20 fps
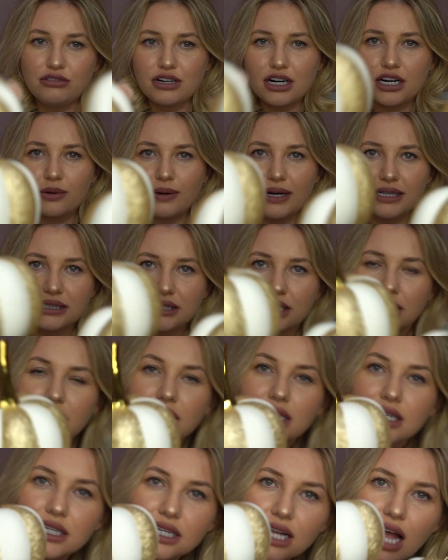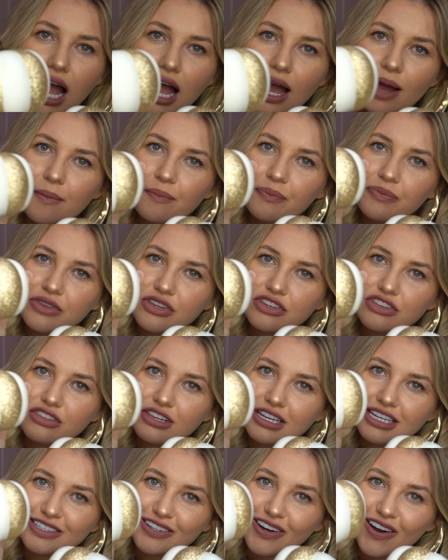request. So
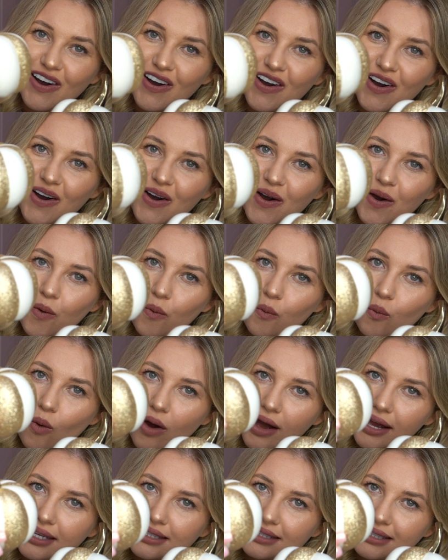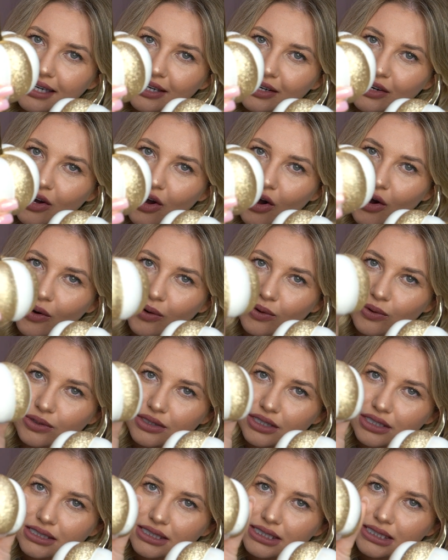these are white and
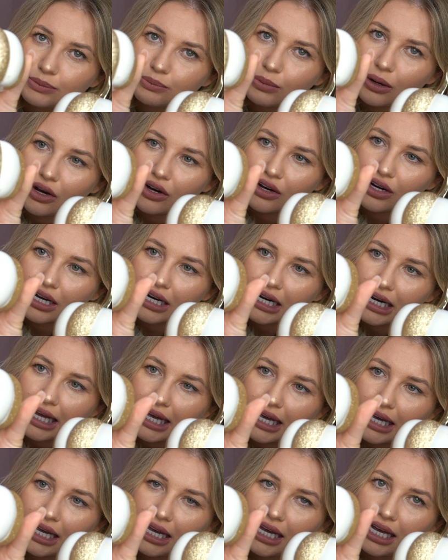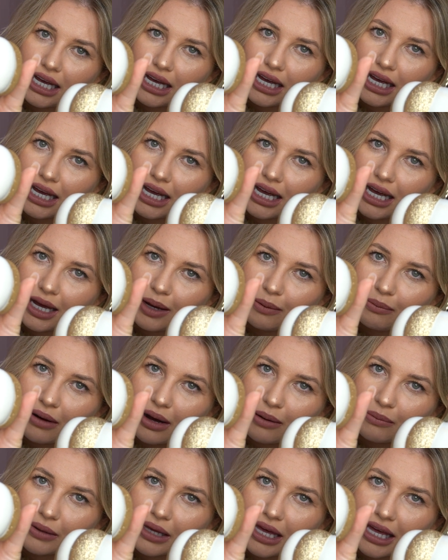gold sparkly
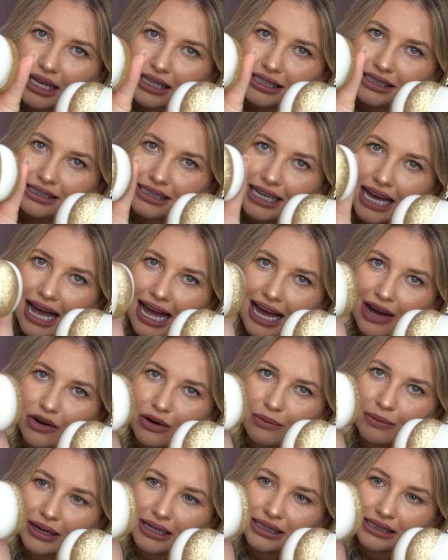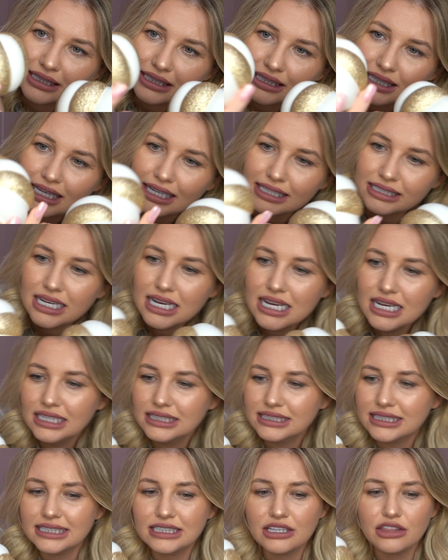pumpkins. How amazing are these?
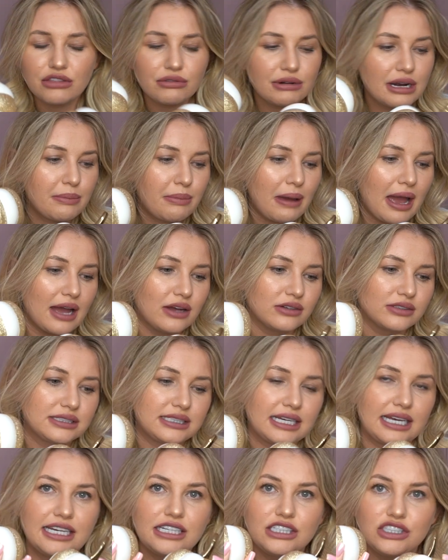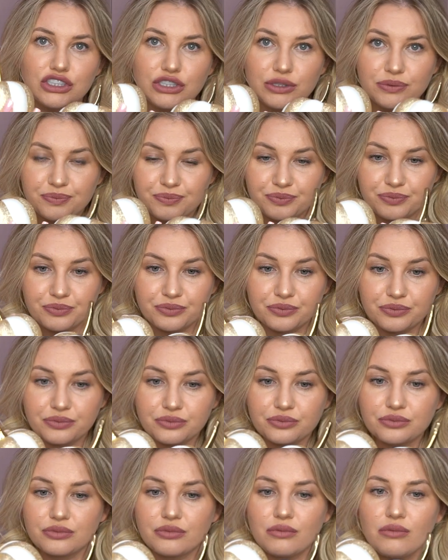So these are £3 each.
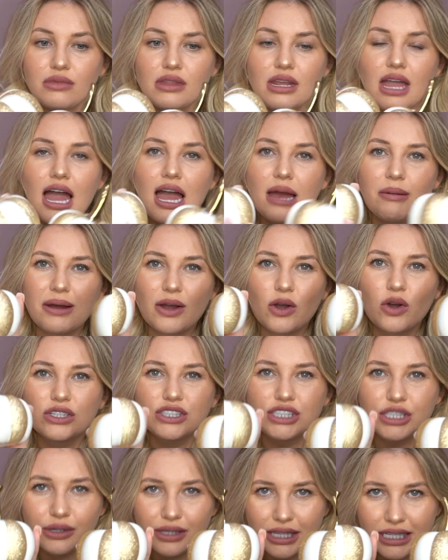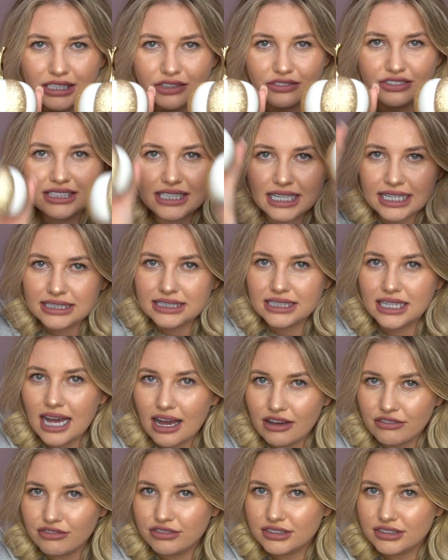I've got 2 of these obviously to have